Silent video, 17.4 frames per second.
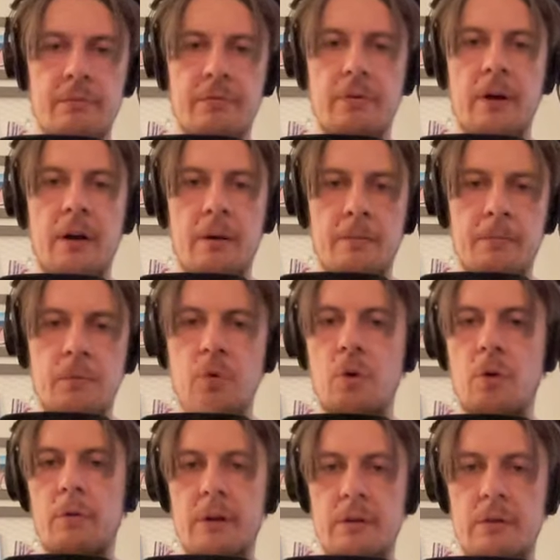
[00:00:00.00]
I'm
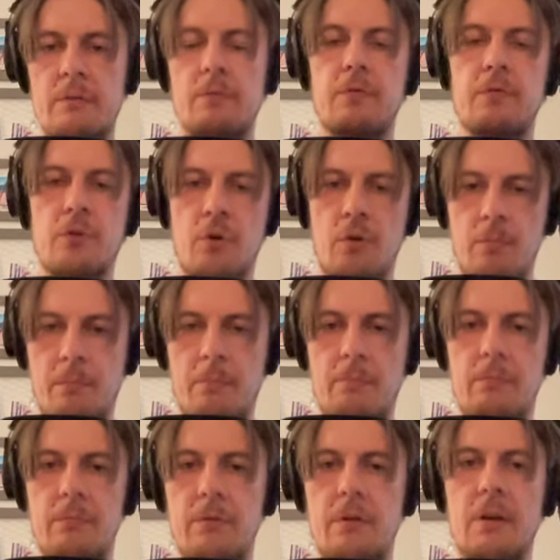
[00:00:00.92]
going from
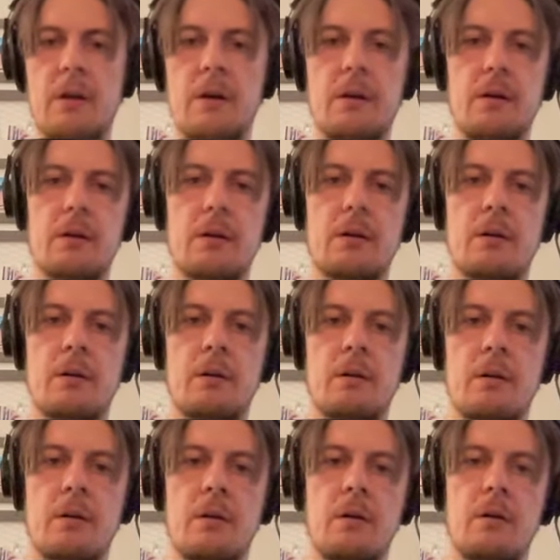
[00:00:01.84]
like
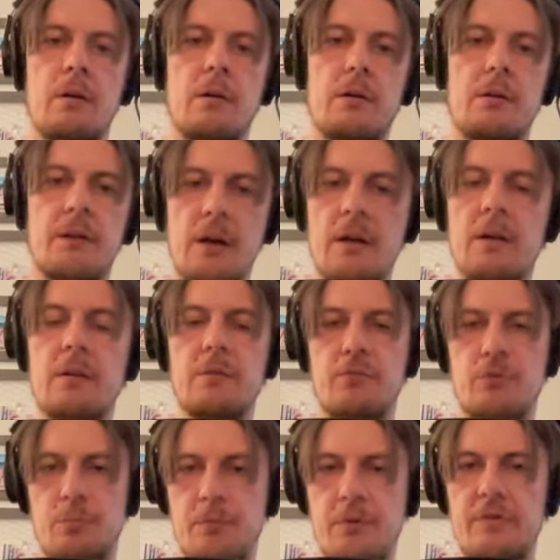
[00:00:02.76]
uh, negative
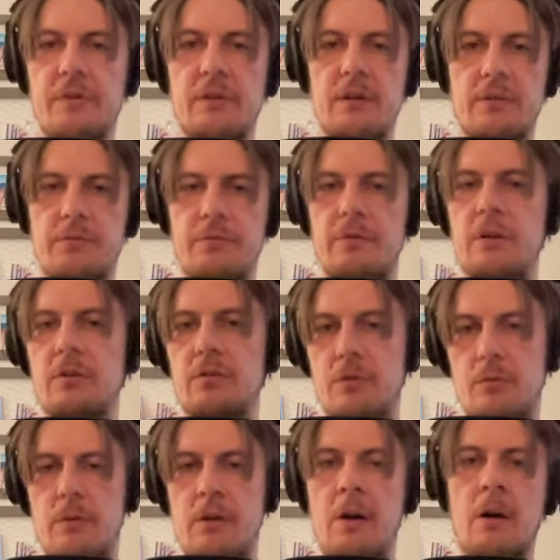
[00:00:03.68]
to positive, yeah,
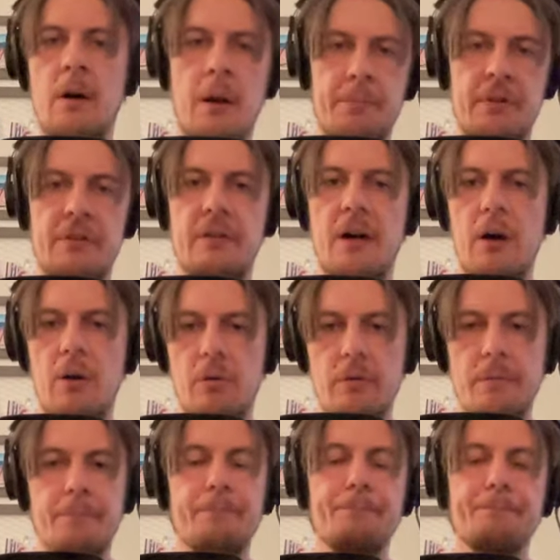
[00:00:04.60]
so up and
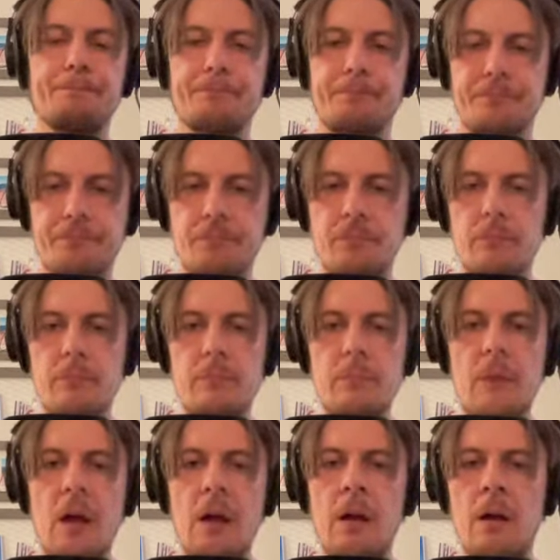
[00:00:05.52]
down
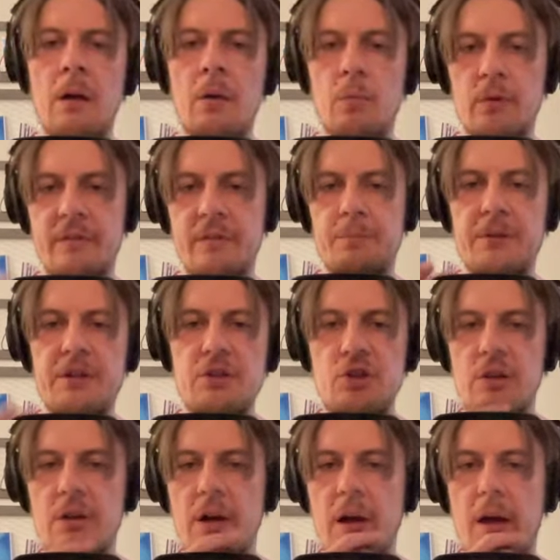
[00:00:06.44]
uh, with the
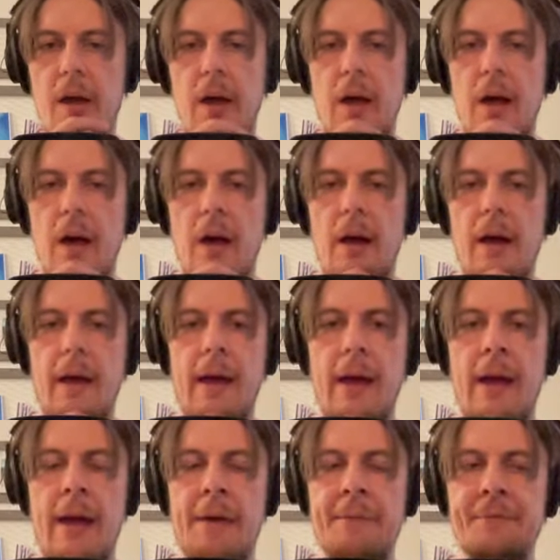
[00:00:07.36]
pitch.
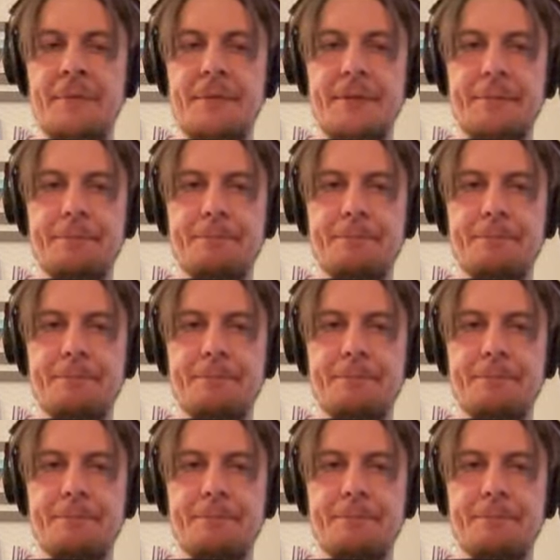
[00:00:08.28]
And